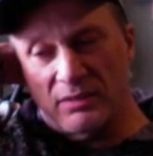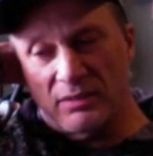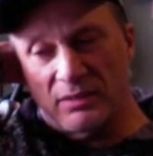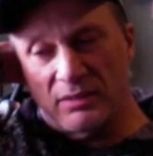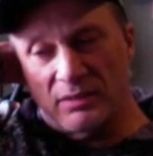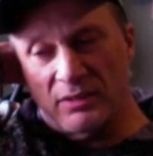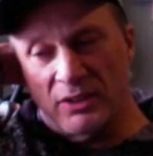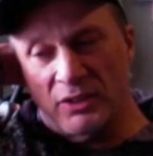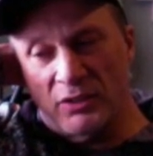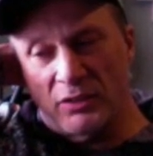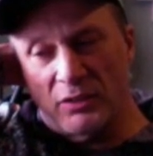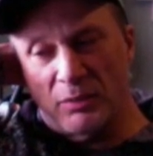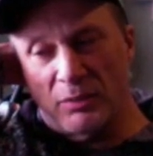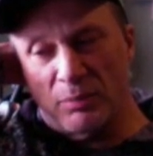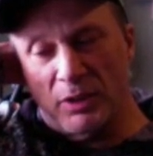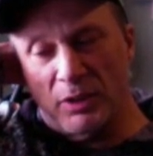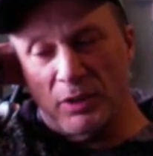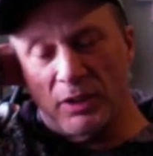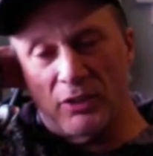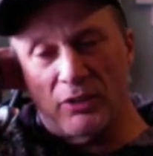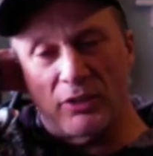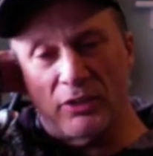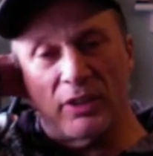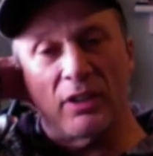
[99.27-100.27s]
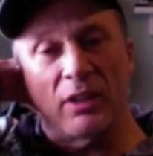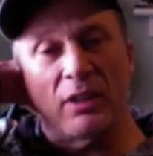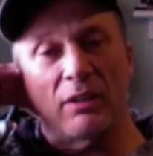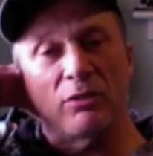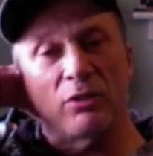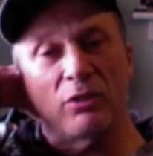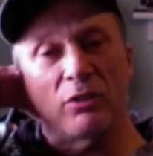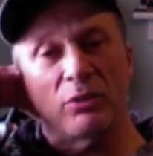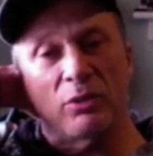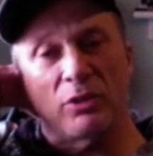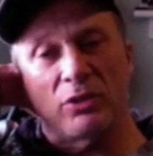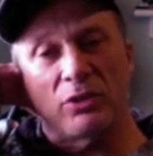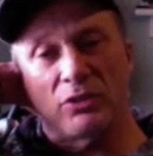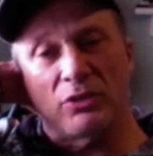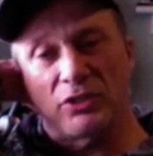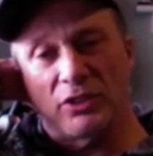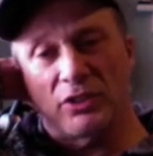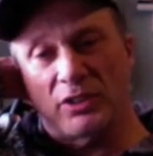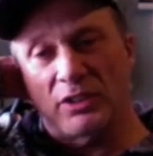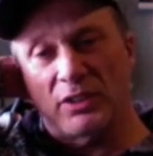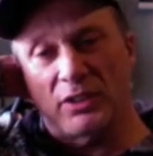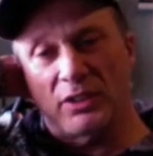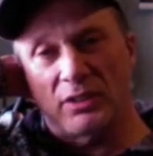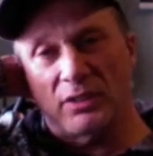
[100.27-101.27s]
used to play a lot of covers when I was
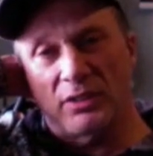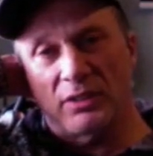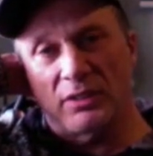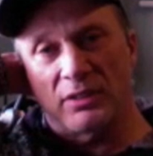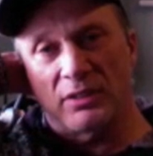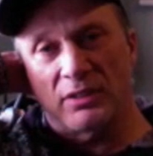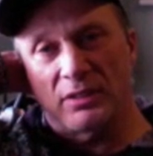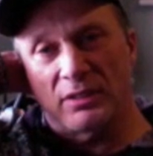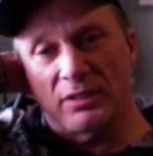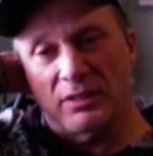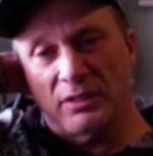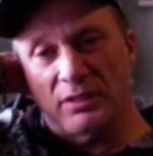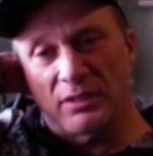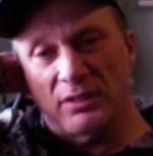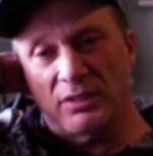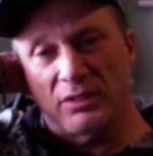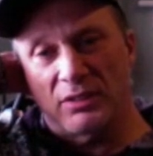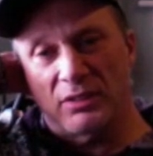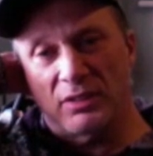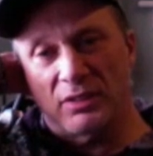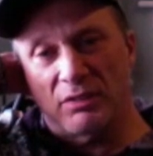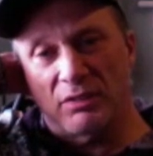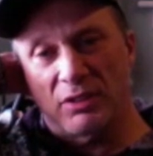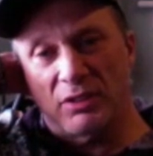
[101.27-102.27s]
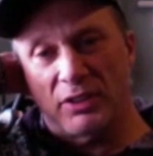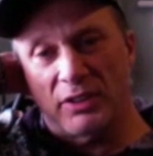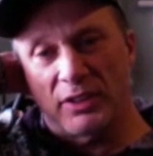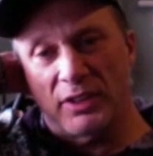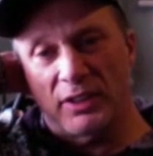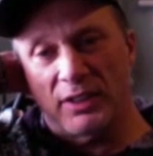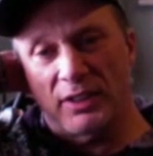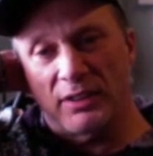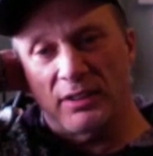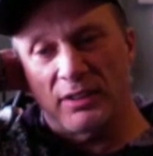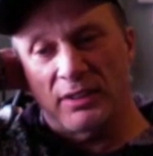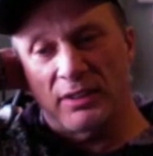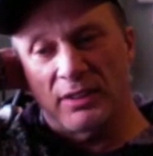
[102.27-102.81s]
younger and stuff like that.